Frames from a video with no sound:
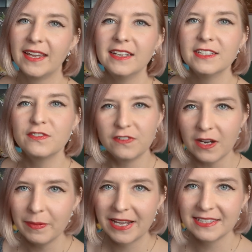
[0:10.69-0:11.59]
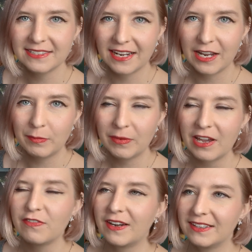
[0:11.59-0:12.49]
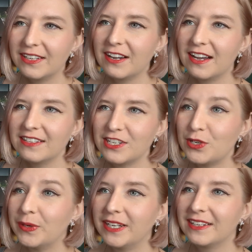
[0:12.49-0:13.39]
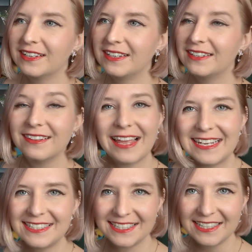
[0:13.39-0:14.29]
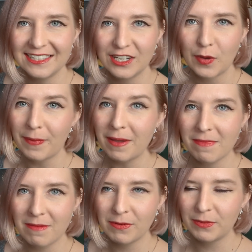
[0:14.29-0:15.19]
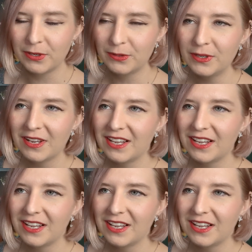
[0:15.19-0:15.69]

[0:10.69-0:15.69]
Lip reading: It is far past time. I finally got to doing L.I.E.C by Mamamoo.